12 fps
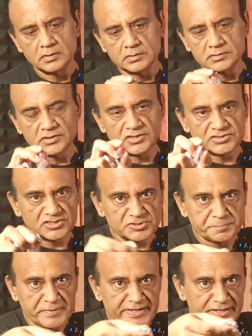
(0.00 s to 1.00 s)
there is a
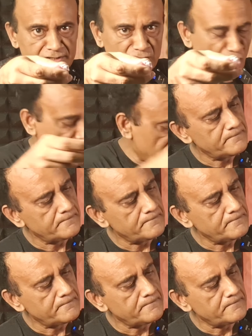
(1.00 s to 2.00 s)
spare knob
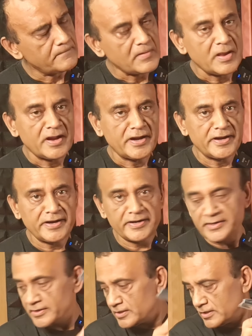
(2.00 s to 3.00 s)

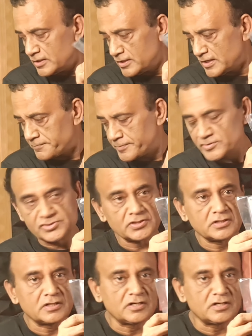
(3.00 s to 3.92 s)
and an Aputure